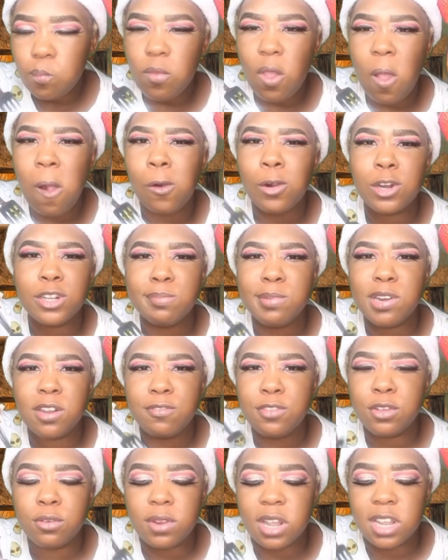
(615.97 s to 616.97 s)
Or it's been a
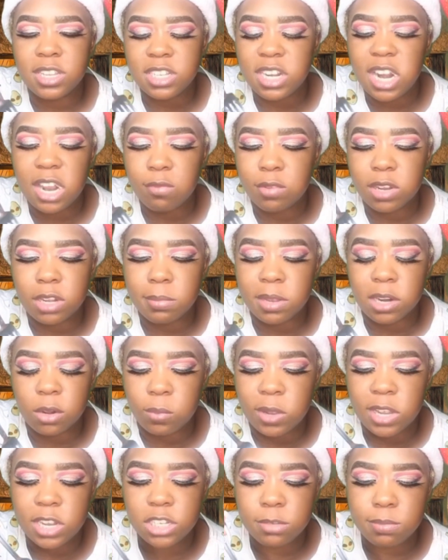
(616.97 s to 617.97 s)
few days. It ain't really been a
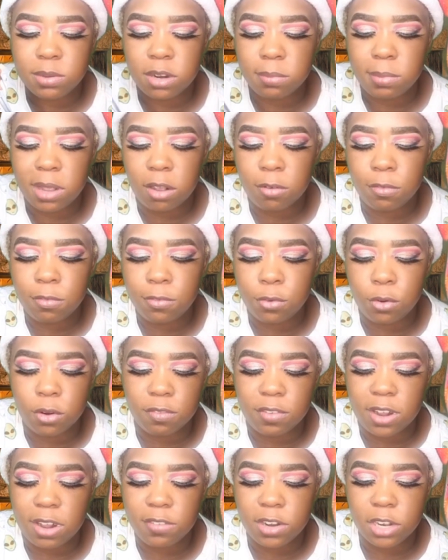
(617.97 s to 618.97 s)
week. It's been about 4 or
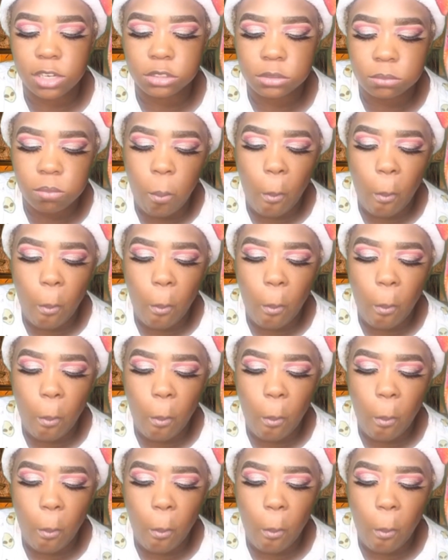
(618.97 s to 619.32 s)
5 days.